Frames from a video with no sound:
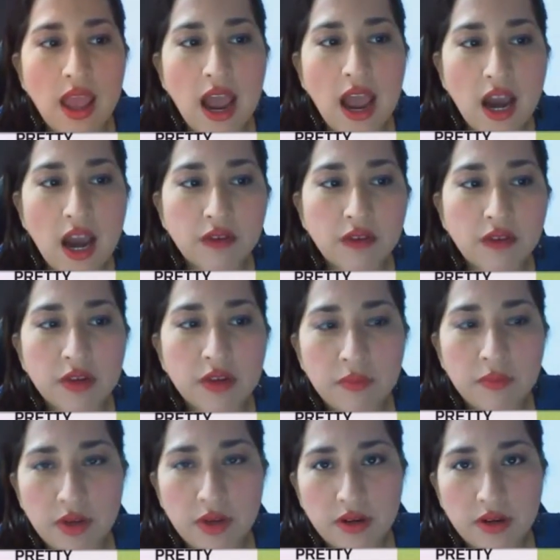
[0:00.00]
Angry
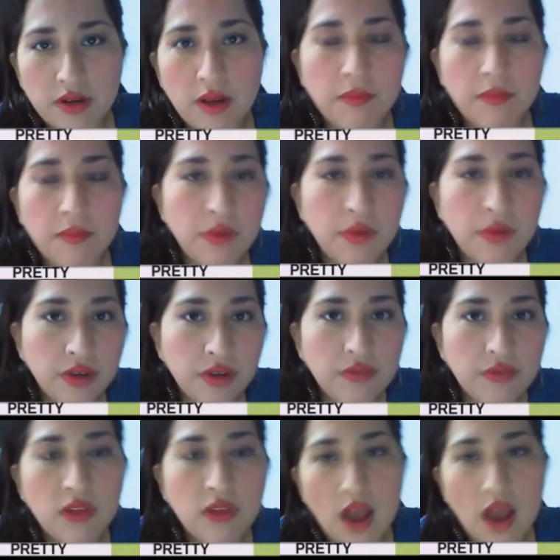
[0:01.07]
bird,
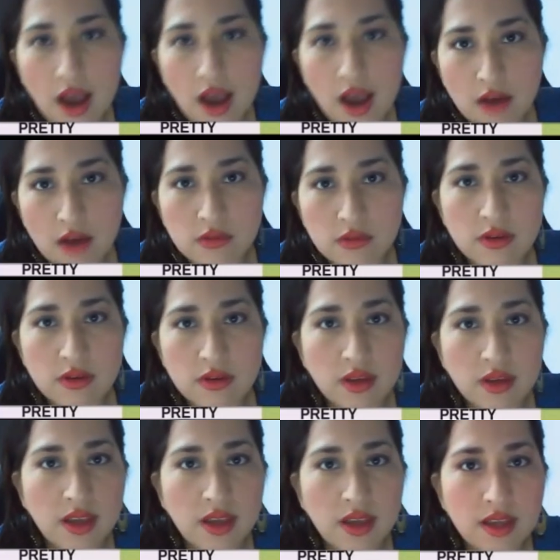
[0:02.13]
beautiful house.
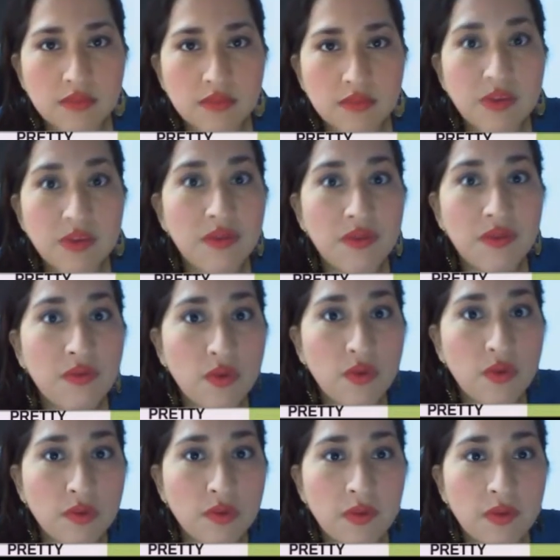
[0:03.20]
Yes,
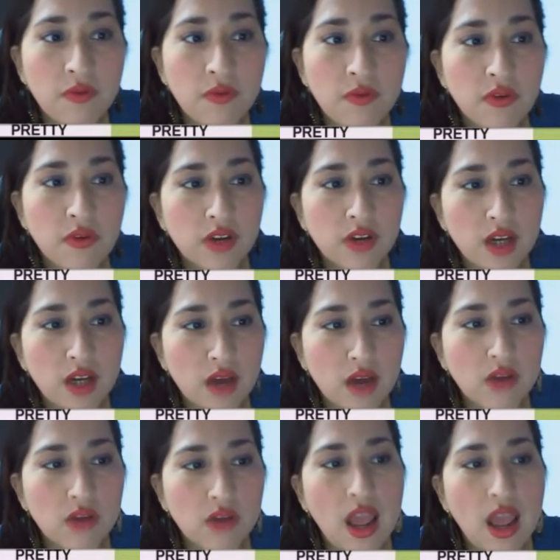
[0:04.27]
before the
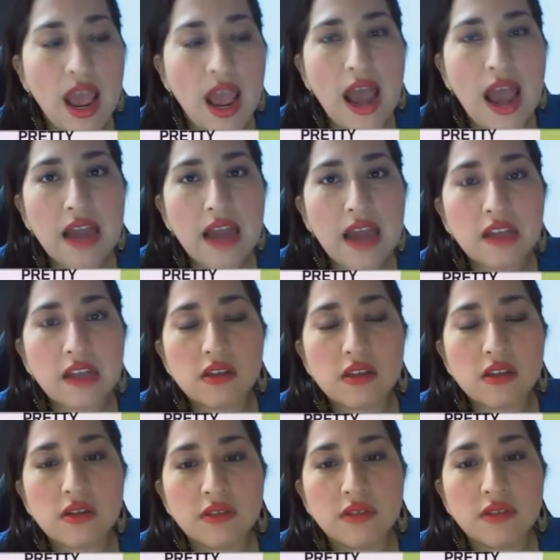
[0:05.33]
noun, and
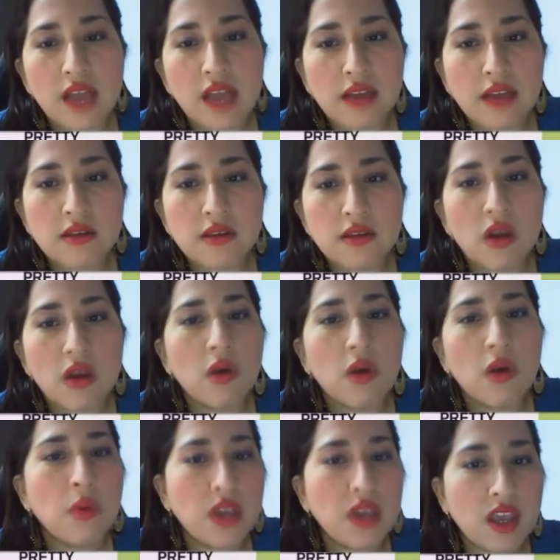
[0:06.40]
sometimes
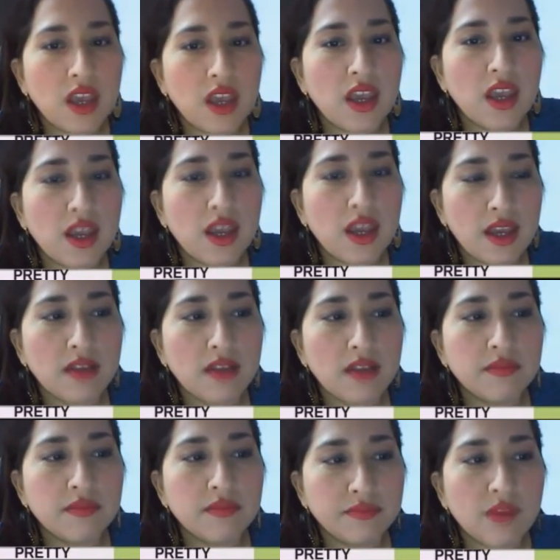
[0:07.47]
we
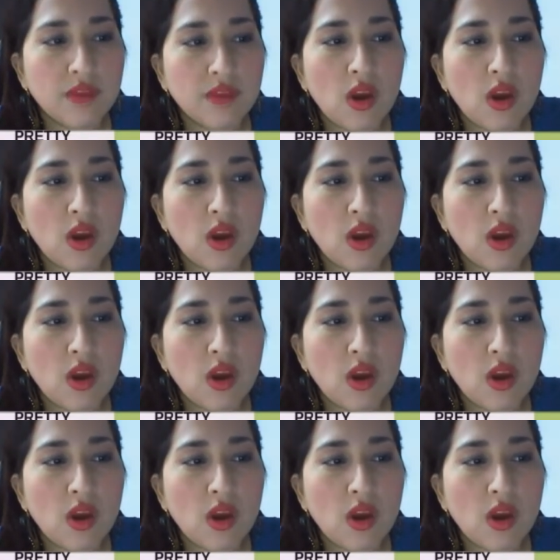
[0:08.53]
can